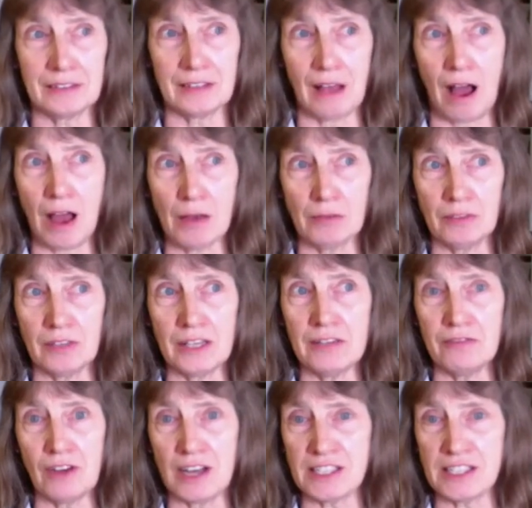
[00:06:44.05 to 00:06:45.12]
I, he
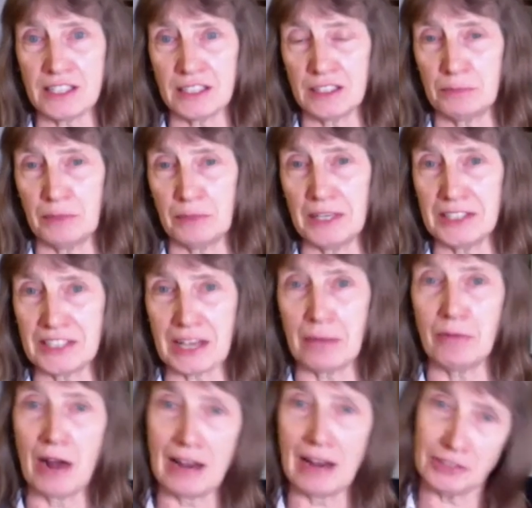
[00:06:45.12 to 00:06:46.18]
invited me to come
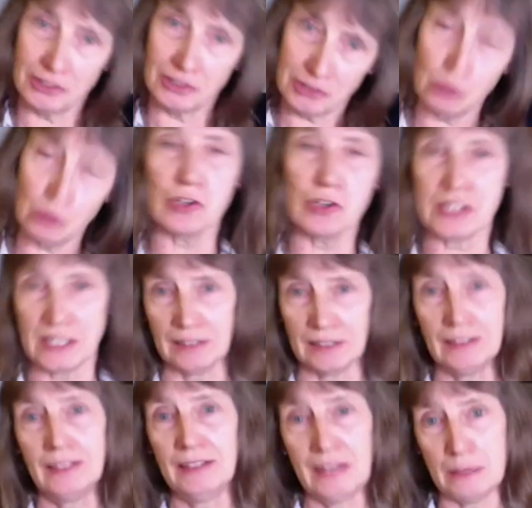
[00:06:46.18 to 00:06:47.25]
round and talk to
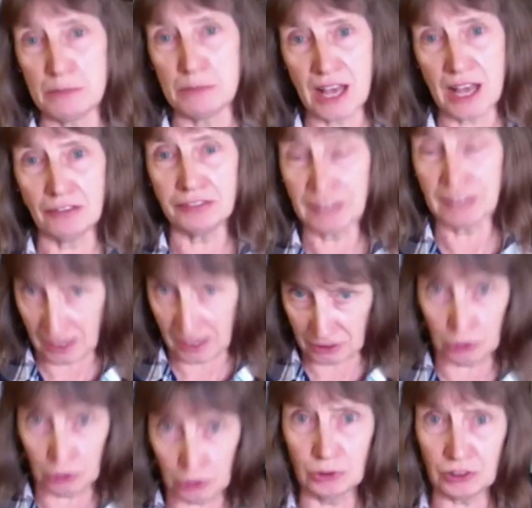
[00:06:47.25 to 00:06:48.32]
himself and Alan
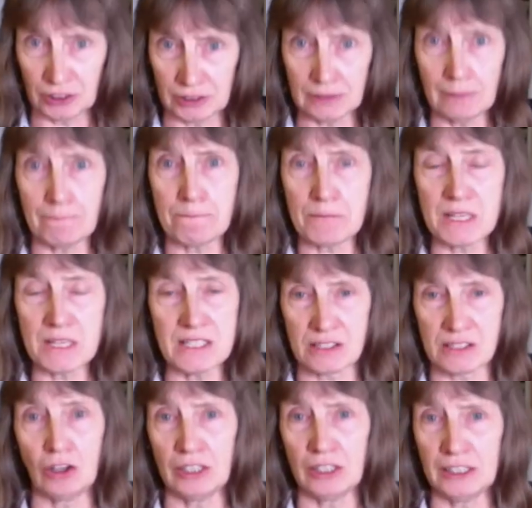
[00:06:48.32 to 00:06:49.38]
Coulson, his
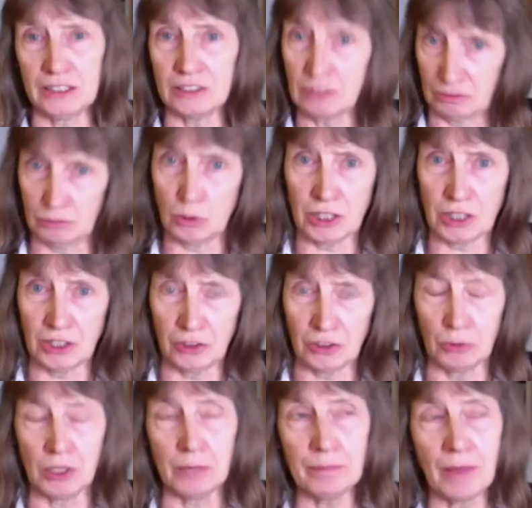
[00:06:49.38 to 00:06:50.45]
colleague working on the
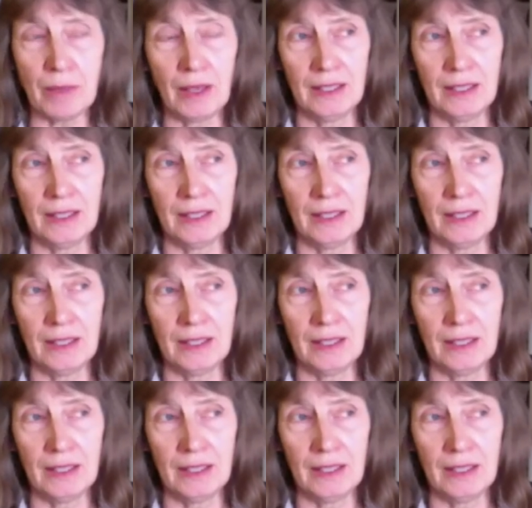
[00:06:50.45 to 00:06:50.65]
worm,